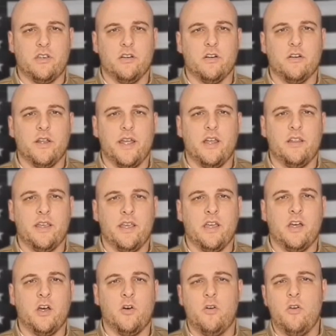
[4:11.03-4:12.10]
your
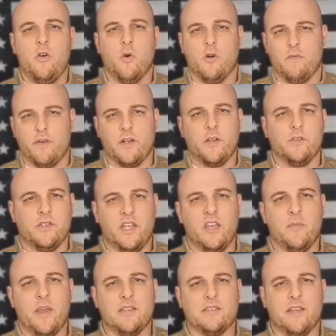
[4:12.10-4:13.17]
LEL, or if you're using
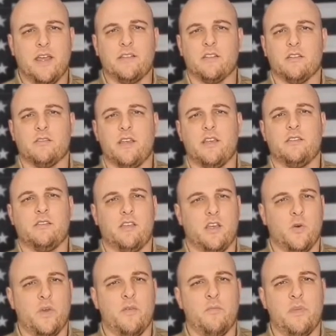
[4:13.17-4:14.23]
MSA, it's going to say
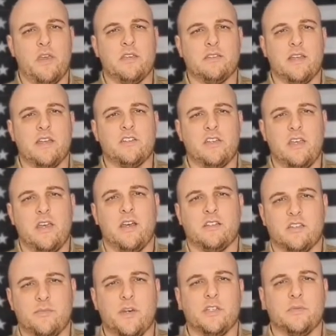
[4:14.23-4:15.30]

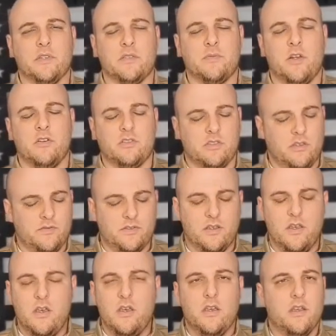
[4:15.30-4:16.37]
COMB/EX, combustible explosives,
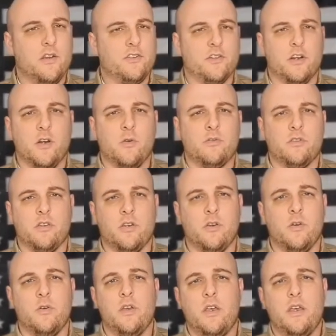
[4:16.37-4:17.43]
here's your
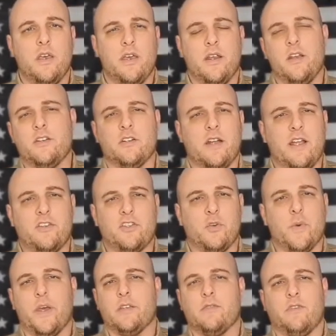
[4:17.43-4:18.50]
O2, and here's your
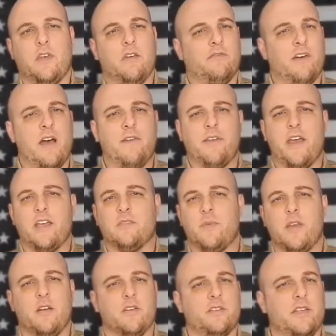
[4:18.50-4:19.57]
H2S. If you have
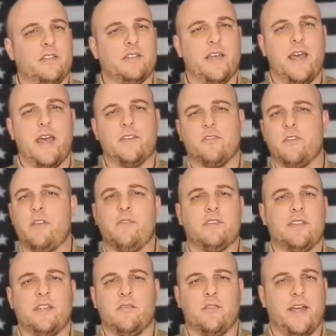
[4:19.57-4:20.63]
5-gas meter, 6-gas, or
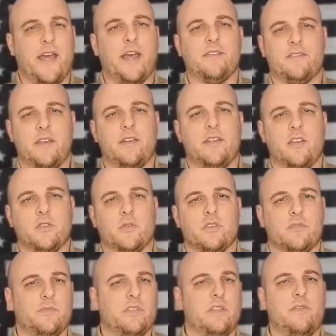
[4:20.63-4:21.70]
even single gas that deals
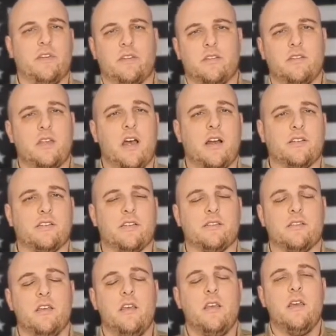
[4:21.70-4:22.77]
with specific
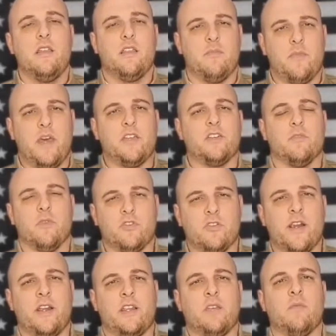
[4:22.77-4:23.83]
toxics, then make sure we're
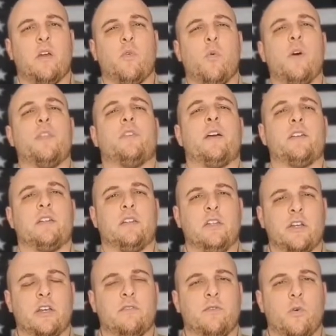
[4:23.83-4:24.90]
training them on what they're
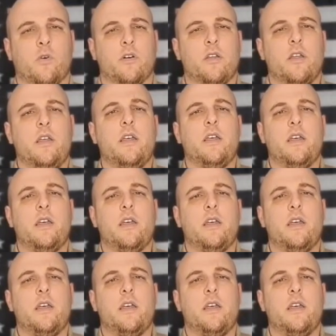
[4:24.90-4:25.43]
actually looking for.